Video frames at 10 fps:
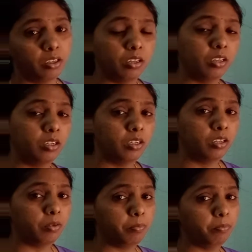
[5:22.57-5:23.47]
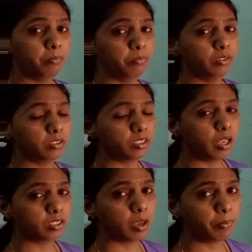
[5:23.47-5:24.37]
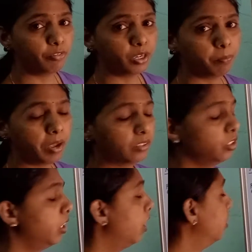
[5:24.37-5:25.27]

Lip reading: Saprophytic bacteria.